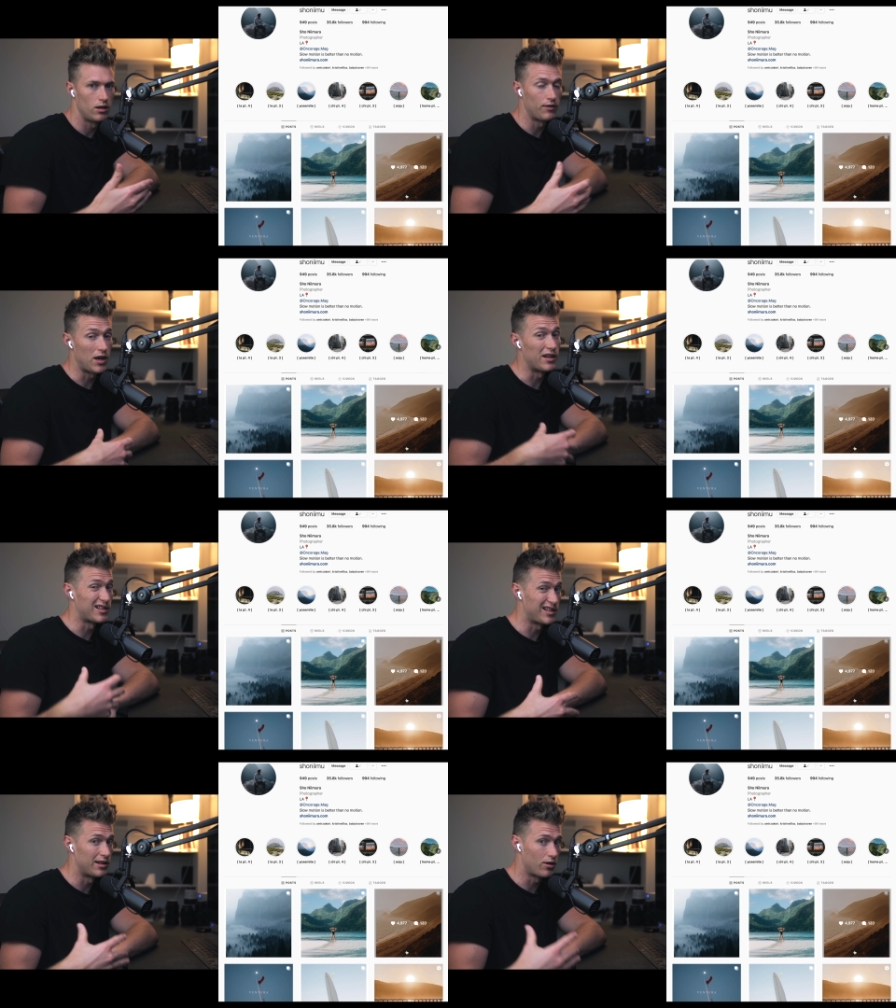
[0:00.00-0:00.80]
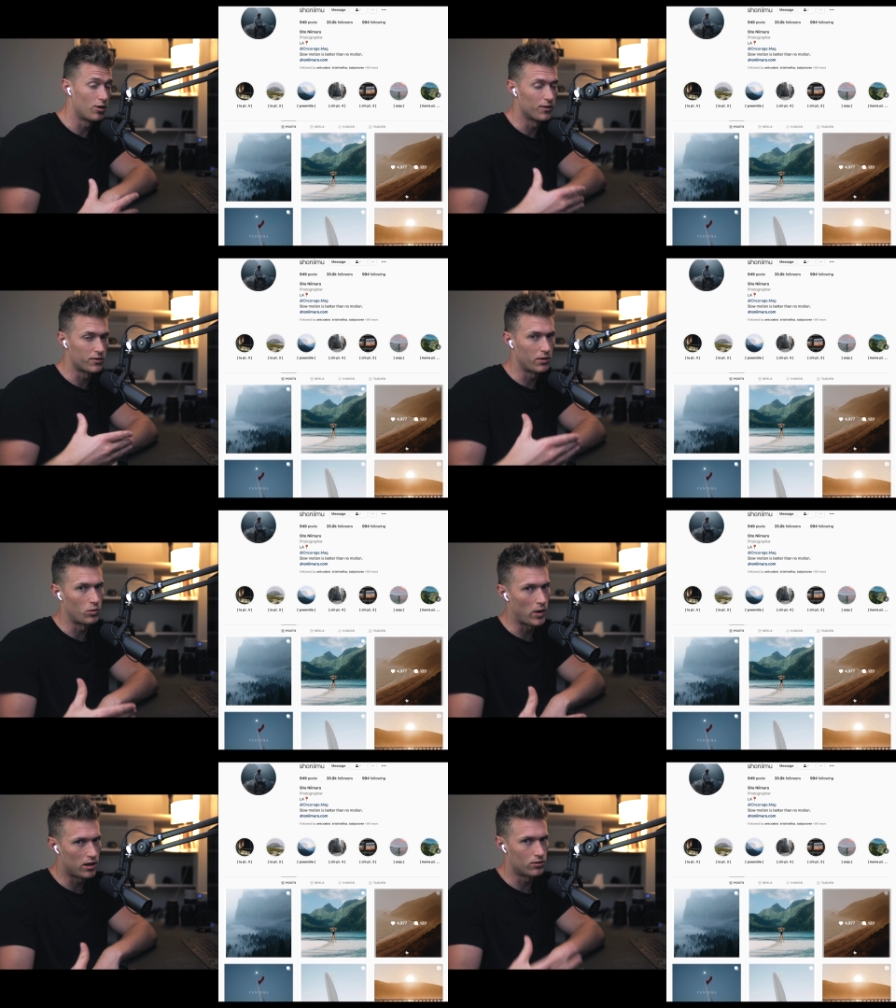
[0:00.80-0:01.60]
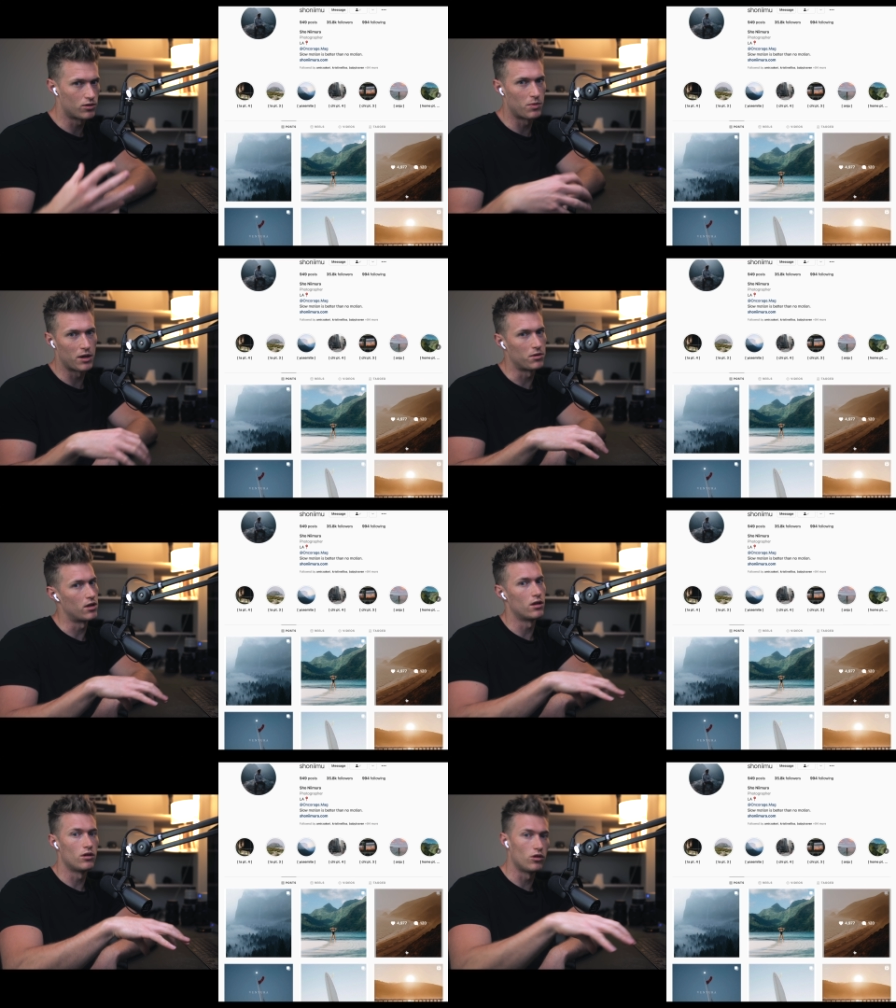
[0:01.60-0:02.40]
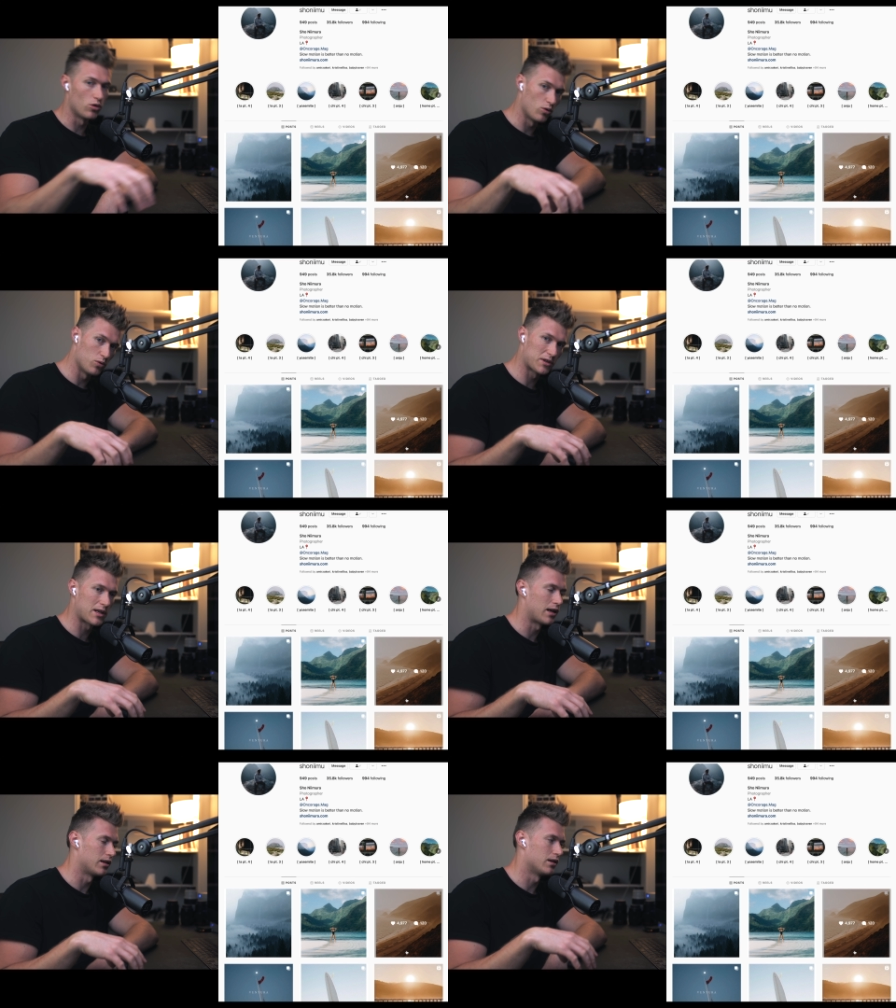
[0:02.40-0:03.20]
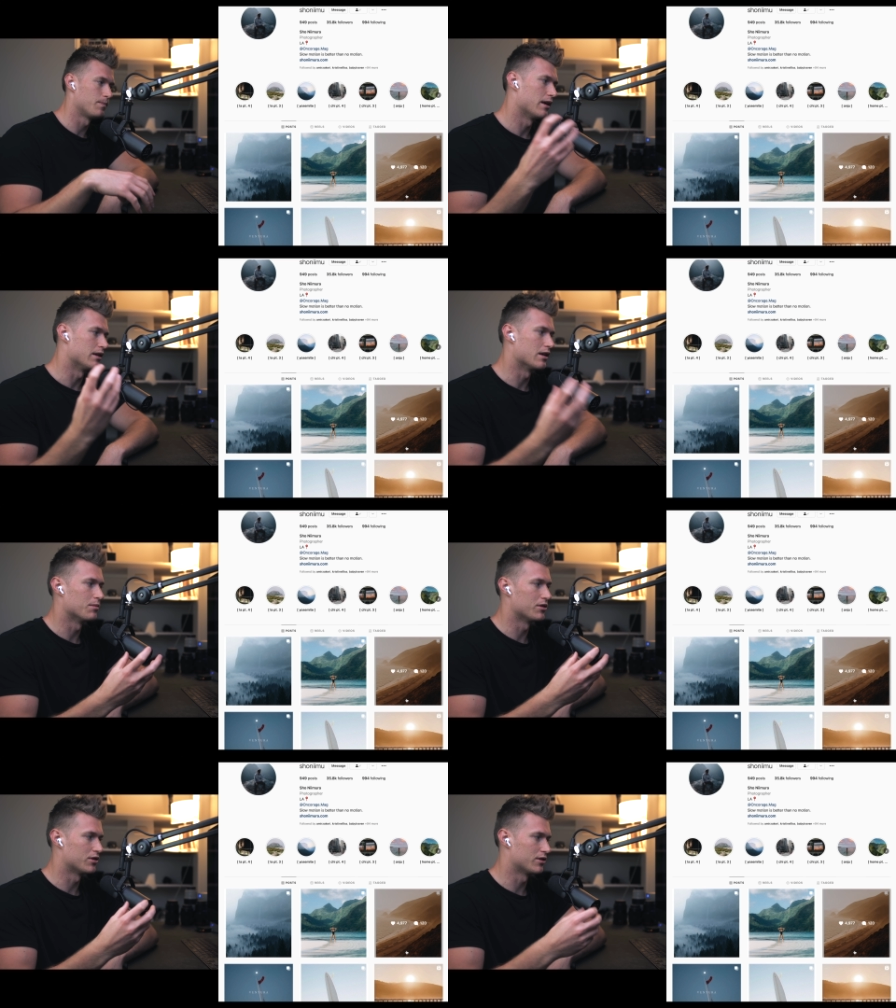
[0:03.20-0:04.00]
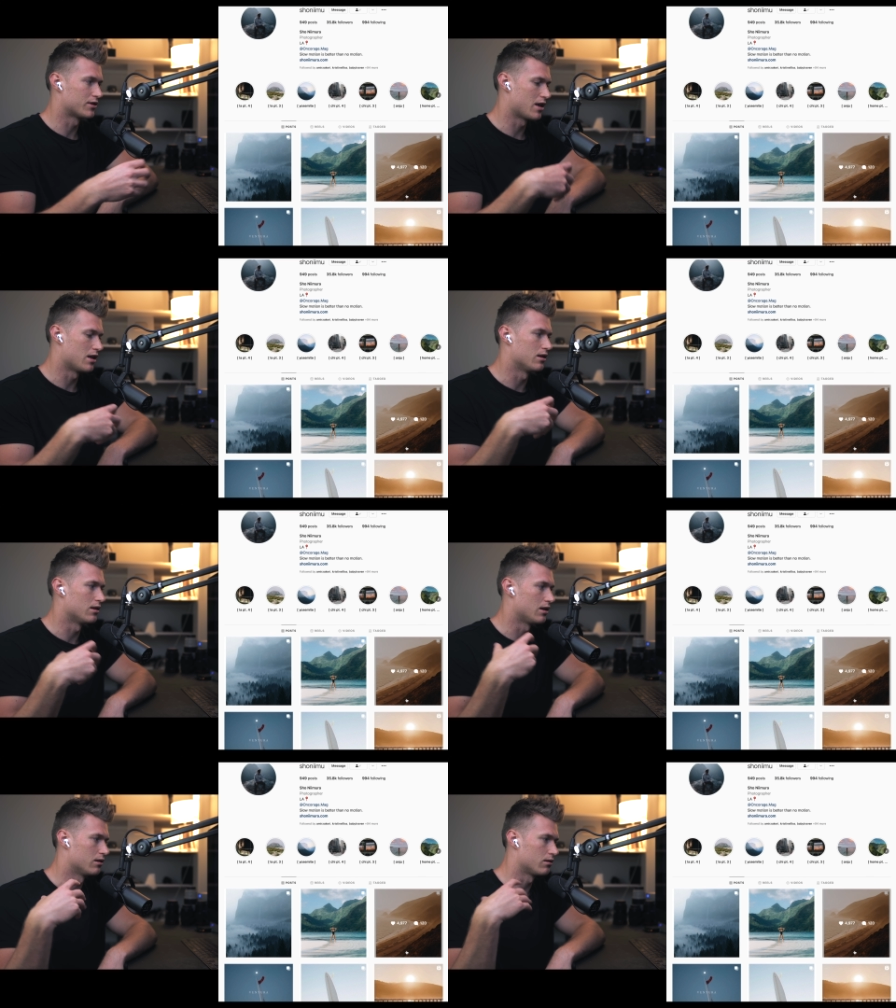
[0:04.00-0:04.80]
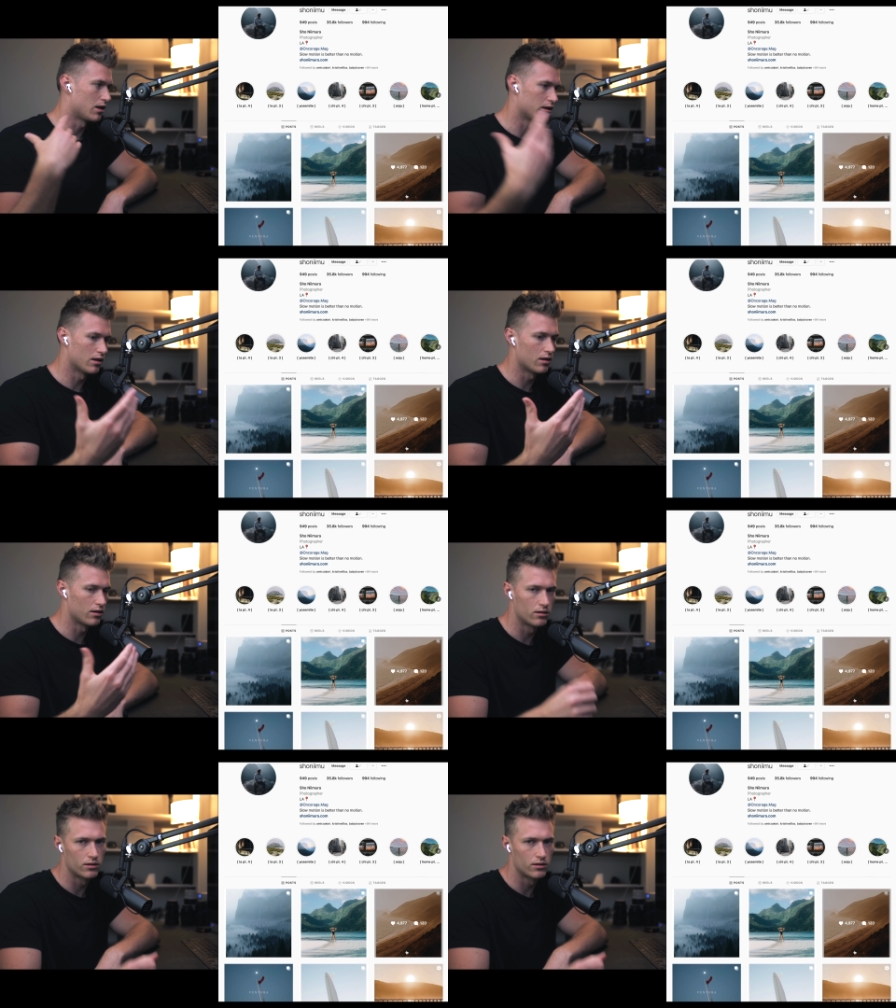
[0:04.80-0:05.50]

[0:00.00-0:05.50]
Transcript: You have to understand the curves really well to be able to use color in your images and then get the